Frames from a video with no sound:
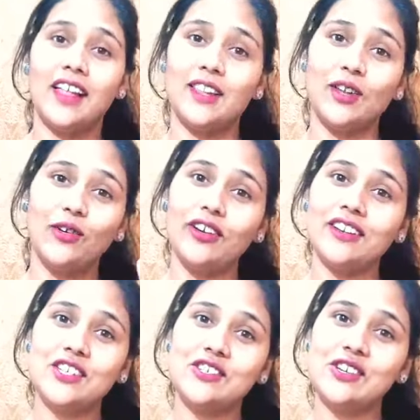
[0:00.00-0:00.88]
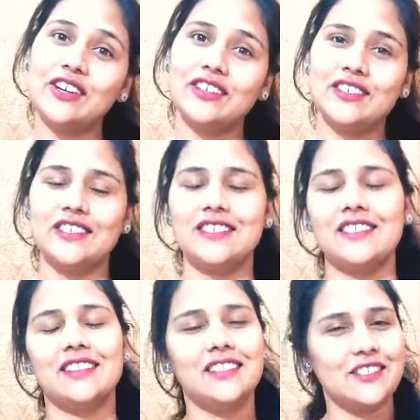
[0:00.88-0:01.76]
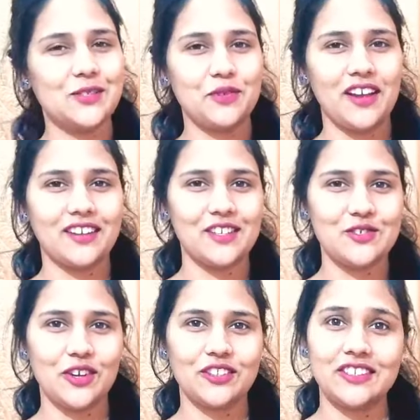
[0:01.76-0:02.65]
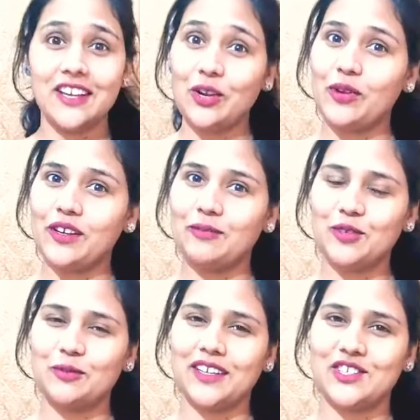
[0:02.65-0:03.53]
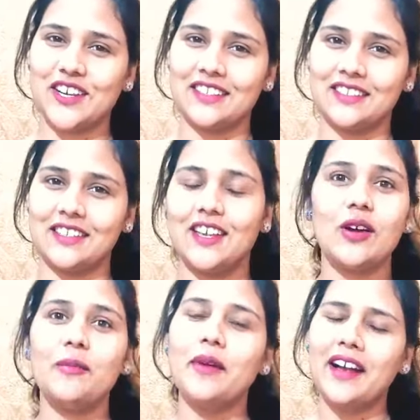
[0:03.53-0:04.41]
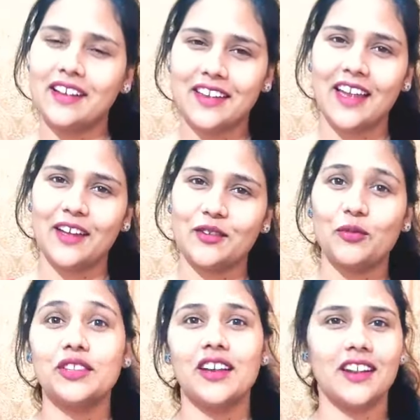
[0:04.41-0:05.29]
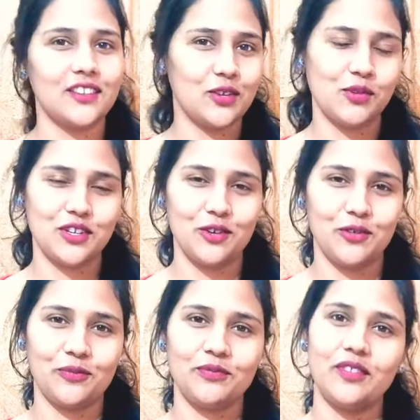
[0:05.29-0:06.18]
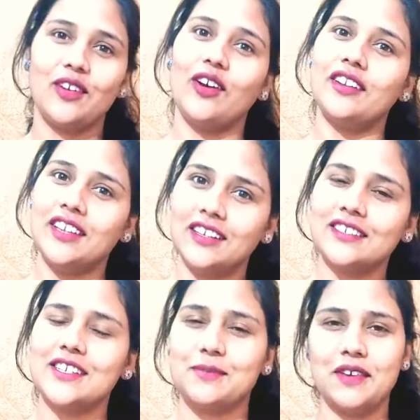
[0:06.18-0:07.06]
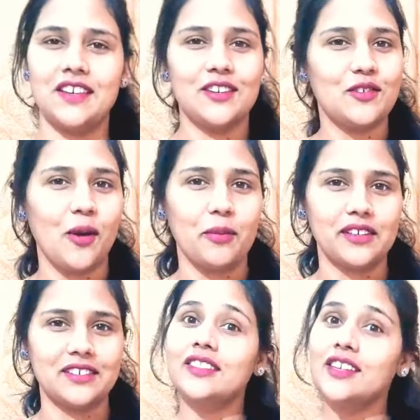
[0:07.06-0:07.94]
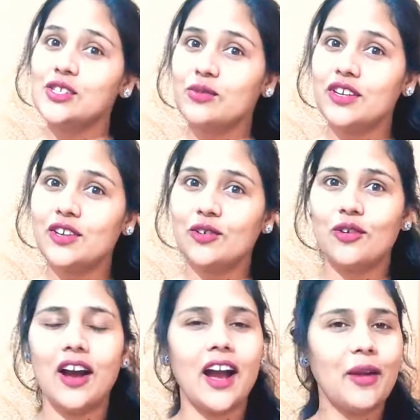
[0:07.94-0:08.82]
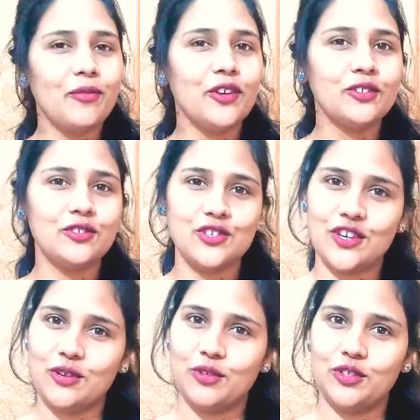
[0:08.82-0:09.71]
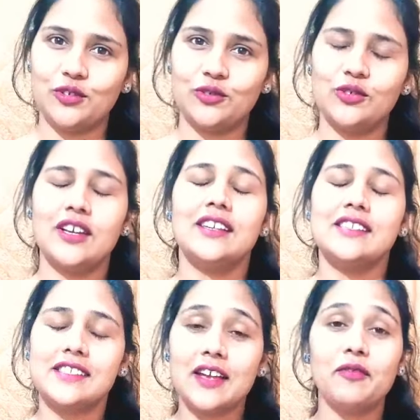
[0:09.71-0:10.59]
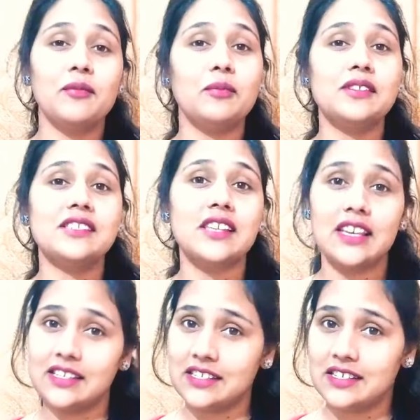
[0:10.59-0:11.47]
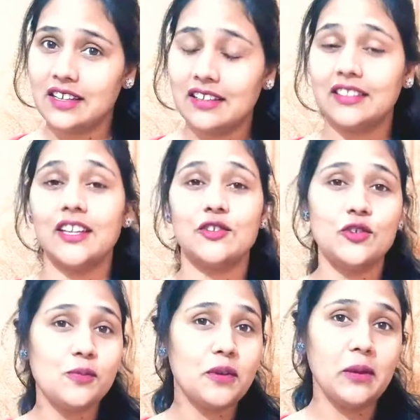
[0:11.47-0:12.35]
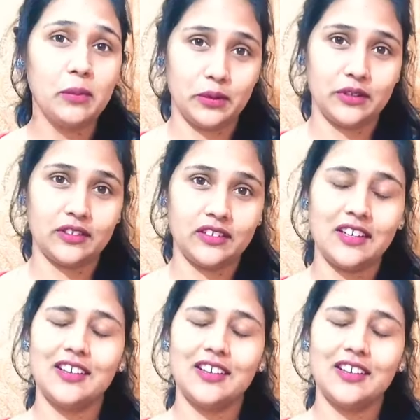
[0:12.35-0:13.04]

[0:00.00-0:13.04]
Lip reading: Hello English learners, this is Priyanka Chaudhary and welcome to my channel. So I'm back again with another video on English speaking topic. So in this video, I'm going to share with you 7 mistakes that you people